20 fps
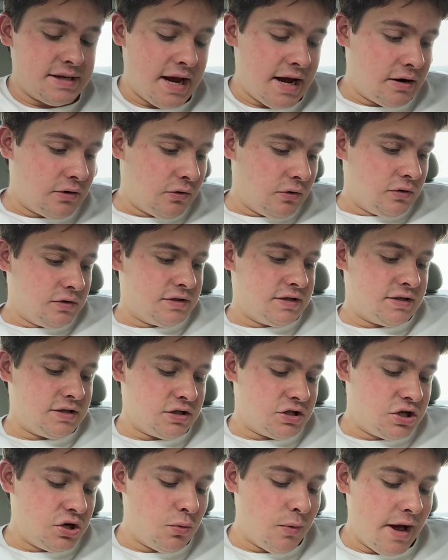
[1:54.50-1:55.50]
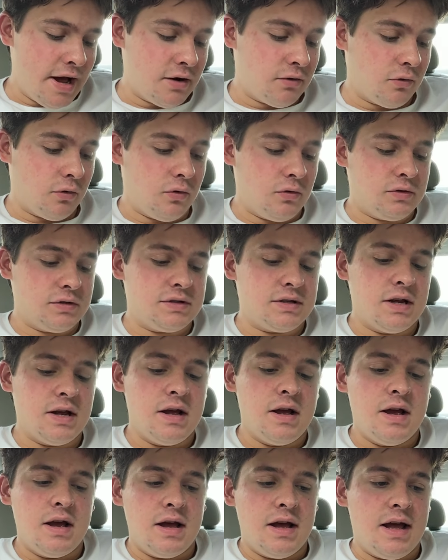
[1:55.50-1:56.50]
egg rolls. This is two egg rolls.
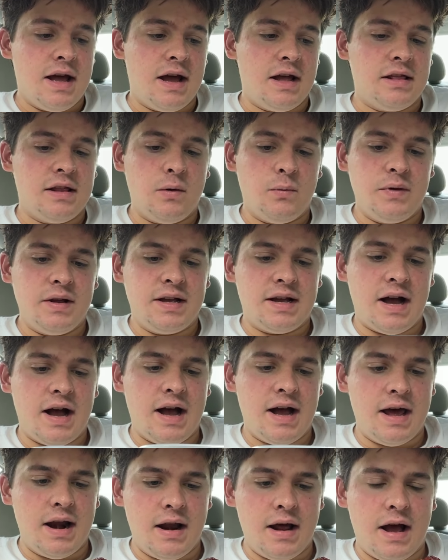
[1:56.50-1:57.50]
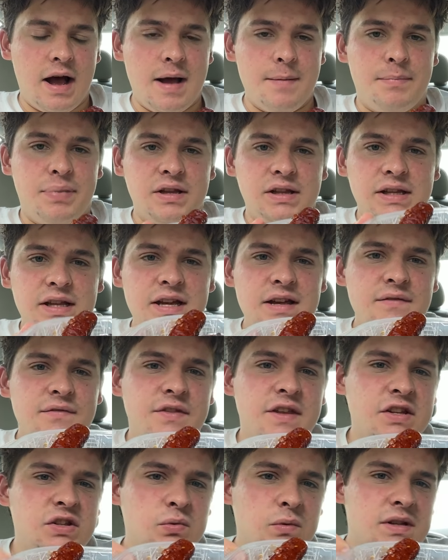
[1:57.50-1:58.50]
And then we got, I believe
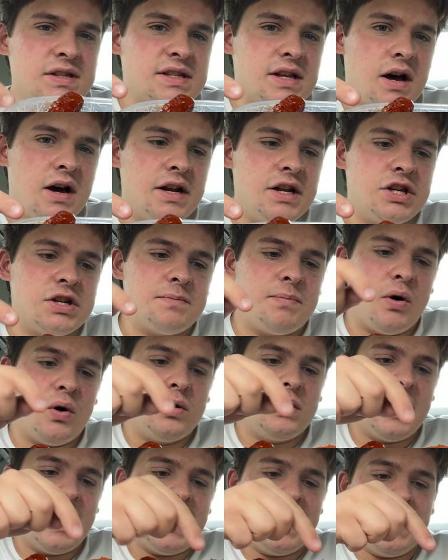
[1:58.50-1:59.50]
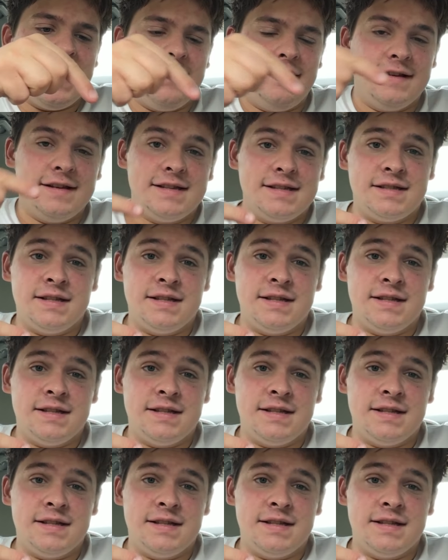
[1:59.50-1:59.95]
this one's the Honey Chipotle and this is